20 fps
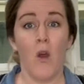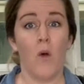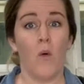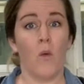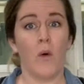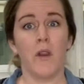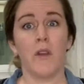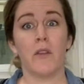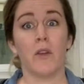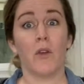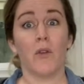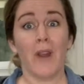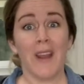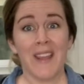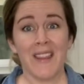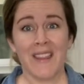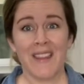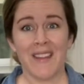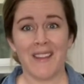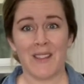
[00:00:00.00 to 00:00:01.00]
One of the
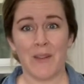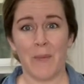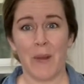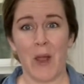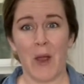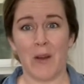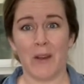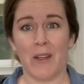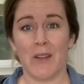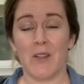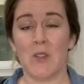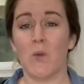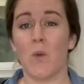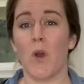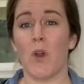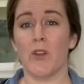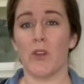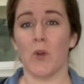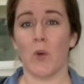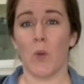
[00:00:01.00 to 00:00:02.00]
great things about it is
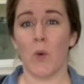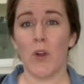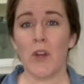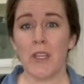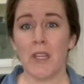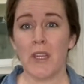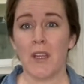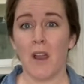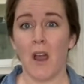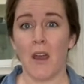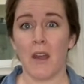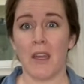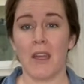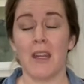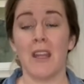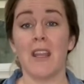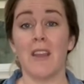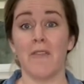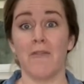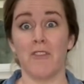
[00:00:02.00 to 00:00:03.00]
while you're working on it,
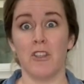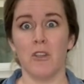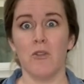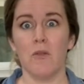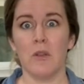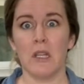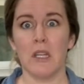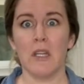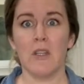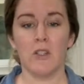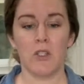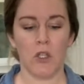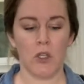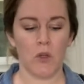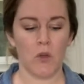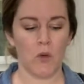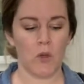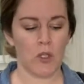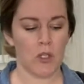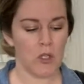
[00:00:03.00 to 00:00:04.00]
if you need to,